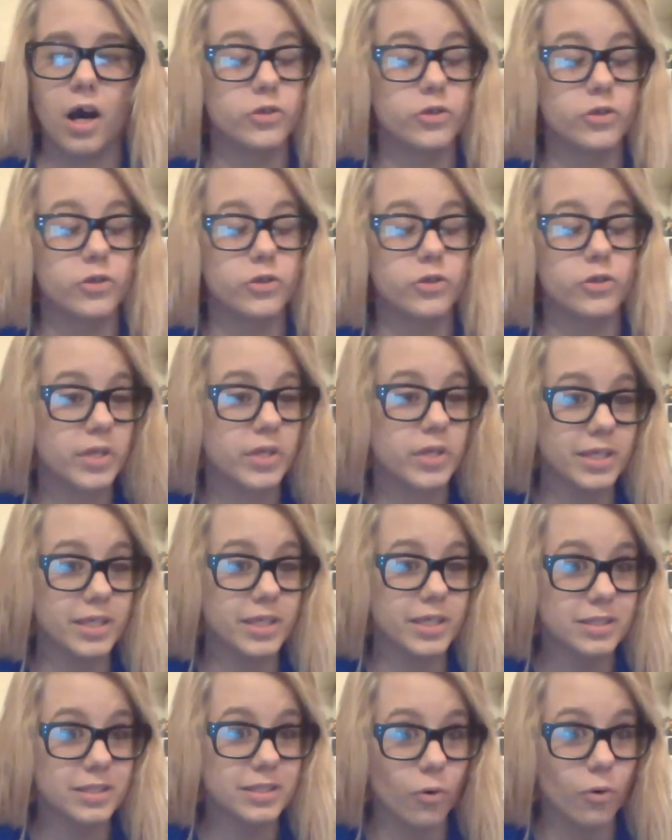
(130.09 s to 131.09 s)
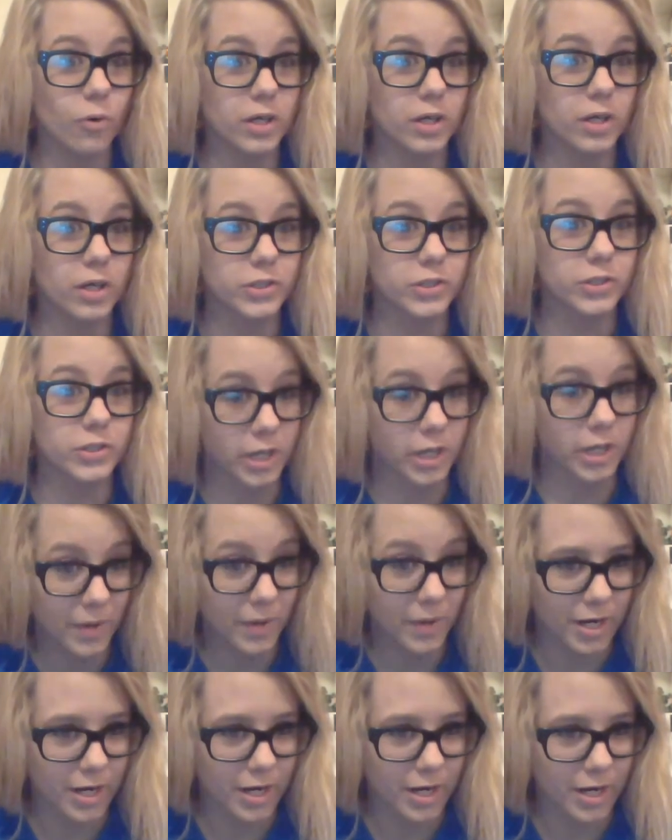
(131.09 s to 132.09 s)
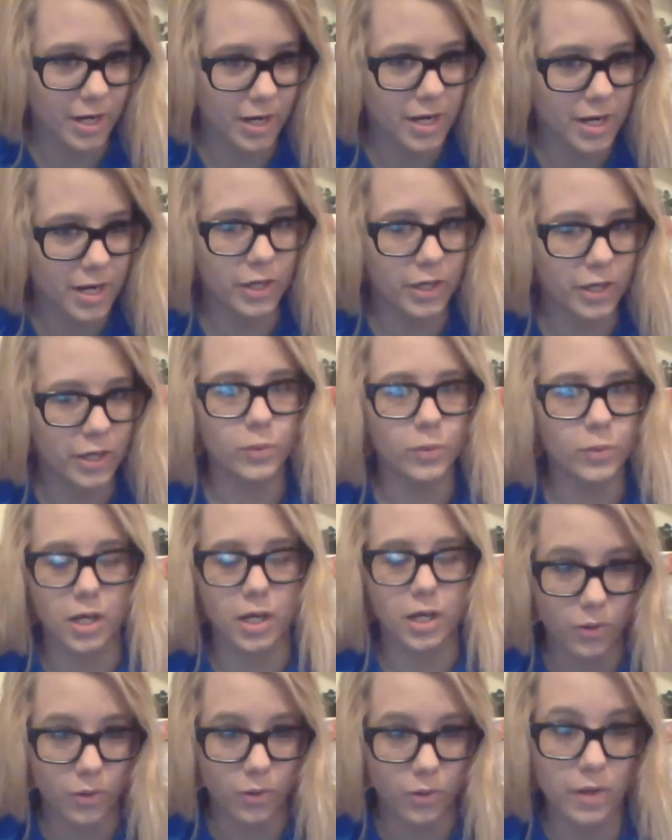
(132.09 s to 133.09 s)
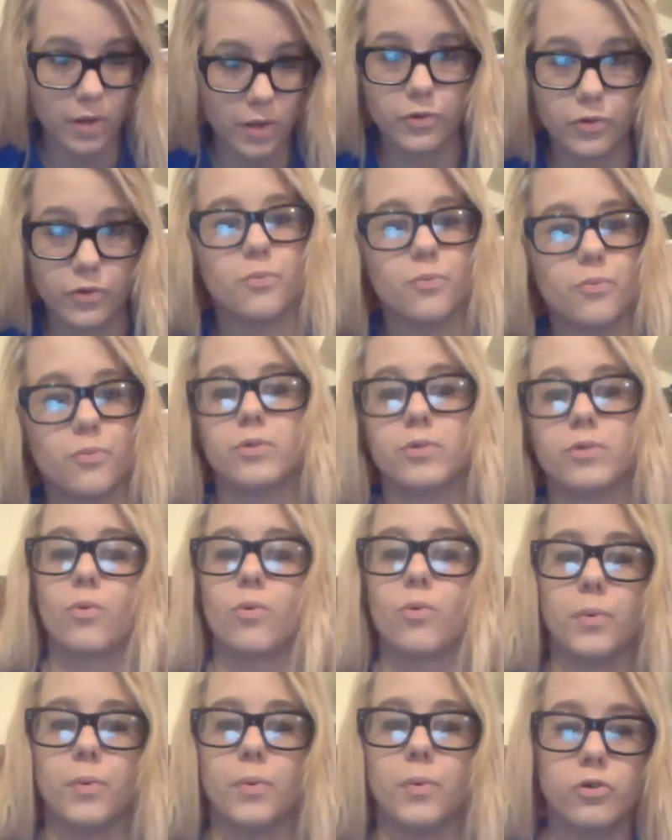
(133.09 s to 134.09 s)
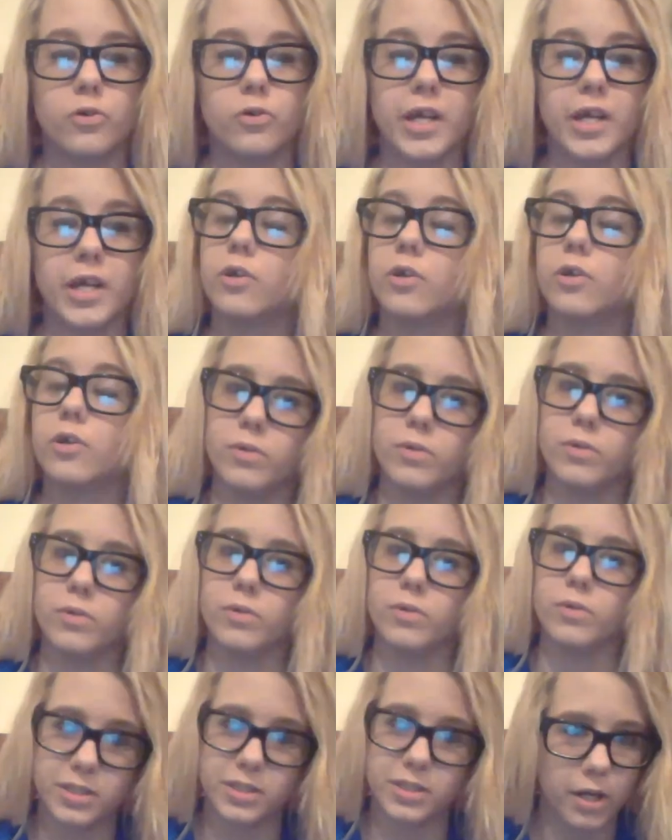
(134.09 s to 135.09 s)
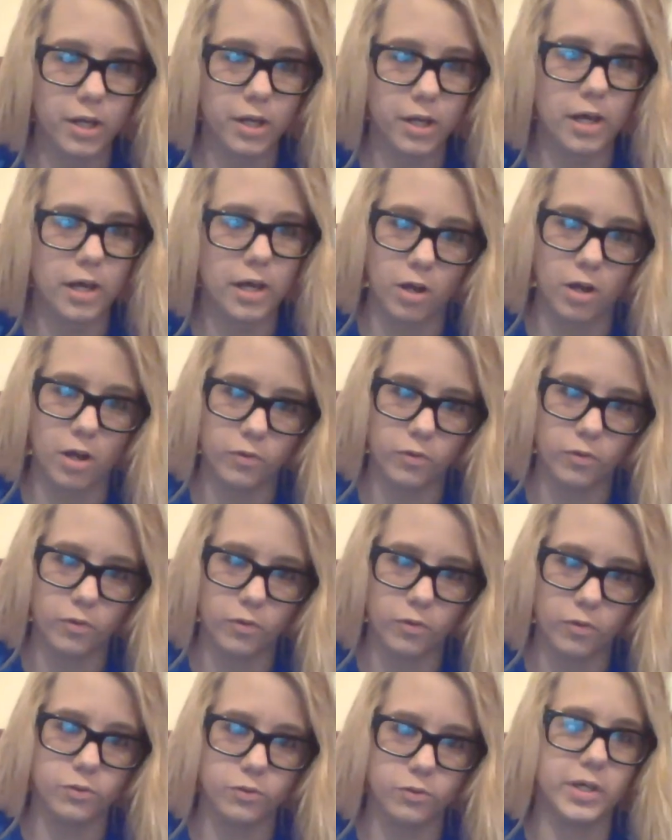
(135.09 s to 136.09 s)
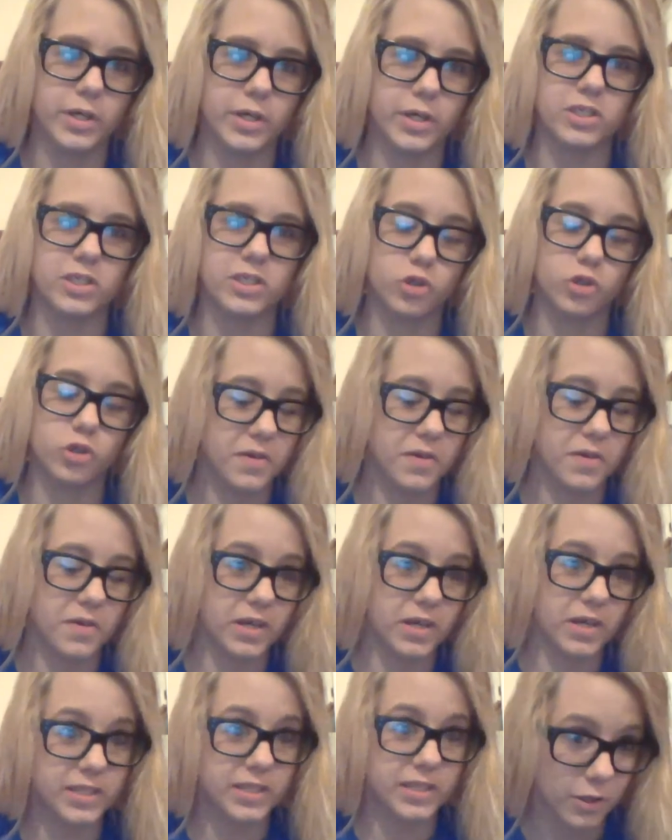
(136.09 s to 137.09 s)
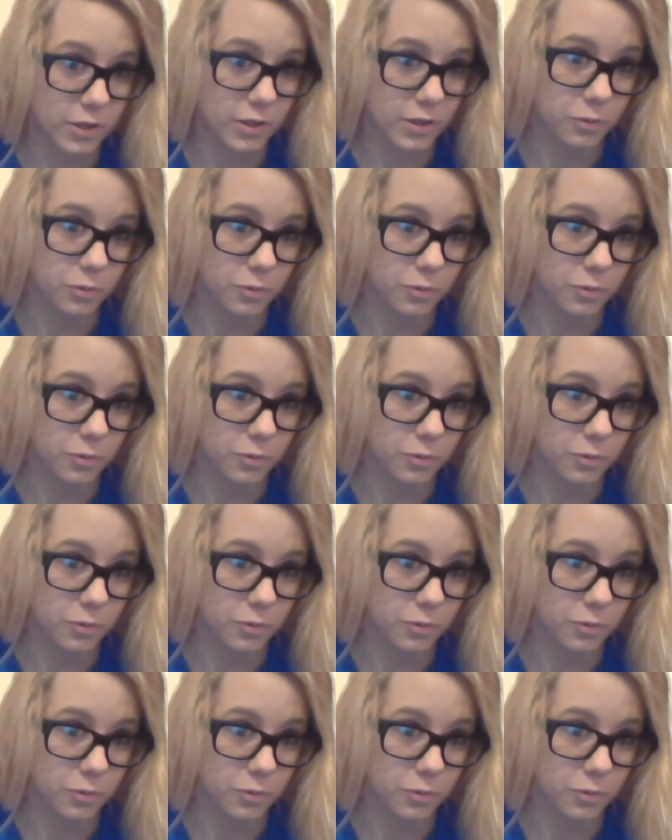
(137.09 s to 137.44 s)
Do these, or else you'll get a bad grade, and you will not know how to do prose or poetry, and you will suck, and Ralph will do his chewy face at you.